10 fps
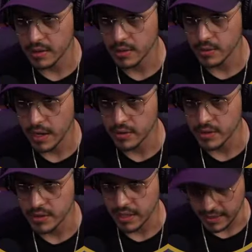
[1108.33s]

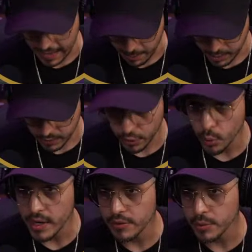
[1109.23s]
2000s clap. For
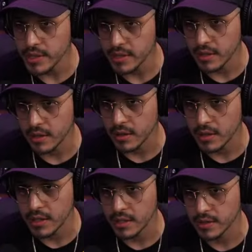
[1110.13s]
whatever reason, the
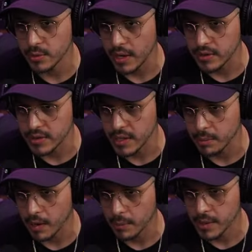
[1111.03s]
early 2000s hip
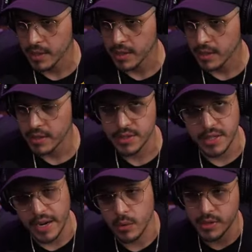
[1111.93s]
hop, the
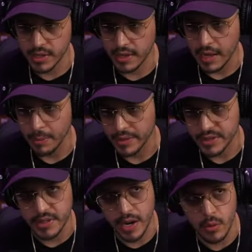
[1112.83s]
snare was a clap, and the
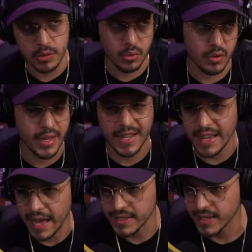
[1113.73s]
snare was more of like an
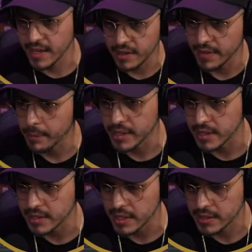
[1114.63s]
accent hit, if that makes
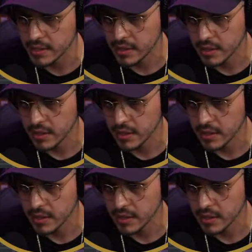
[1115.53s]
any sense.